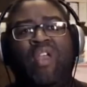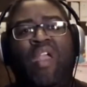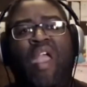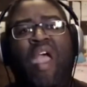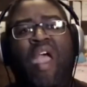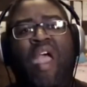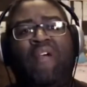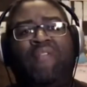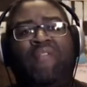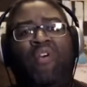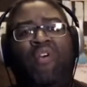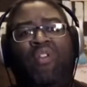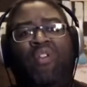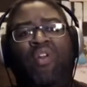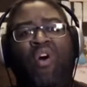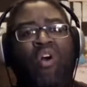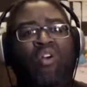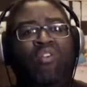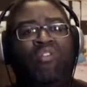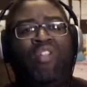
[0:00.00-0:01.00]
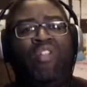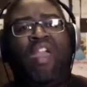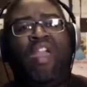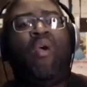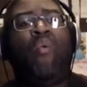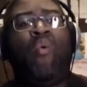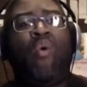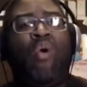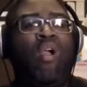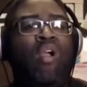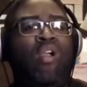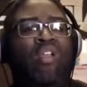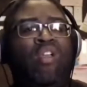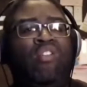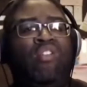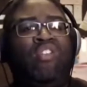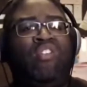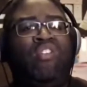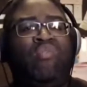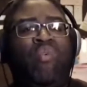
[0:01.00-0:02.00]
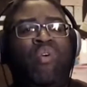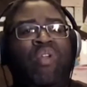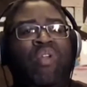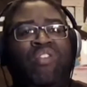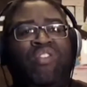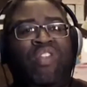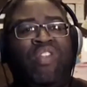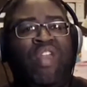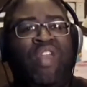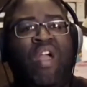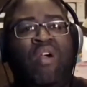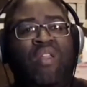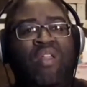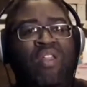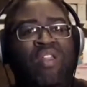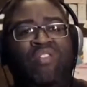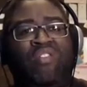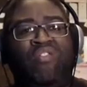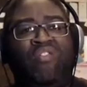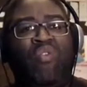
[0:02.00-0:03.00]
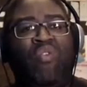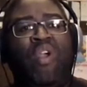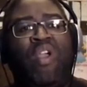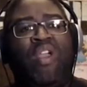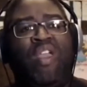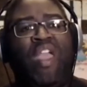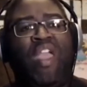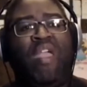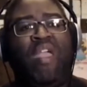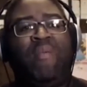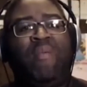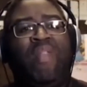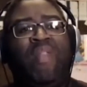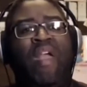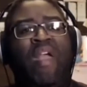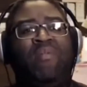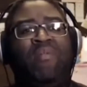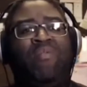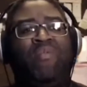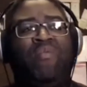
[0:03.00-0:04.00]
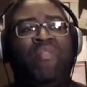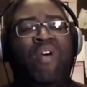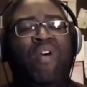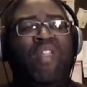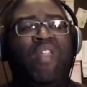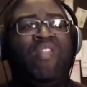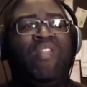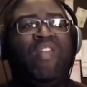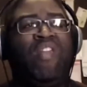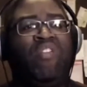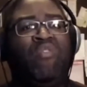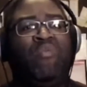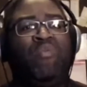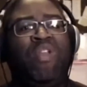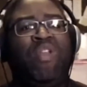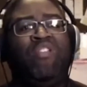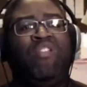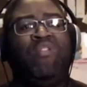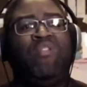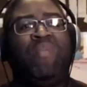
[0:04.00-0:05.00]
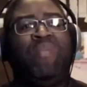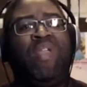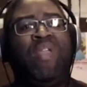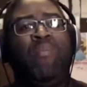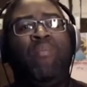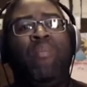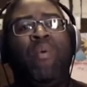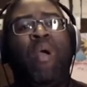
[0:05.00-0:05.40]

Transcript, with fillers: after a long day at work, you just want to sit down and enjoy a game and have some fun, I think there needs to be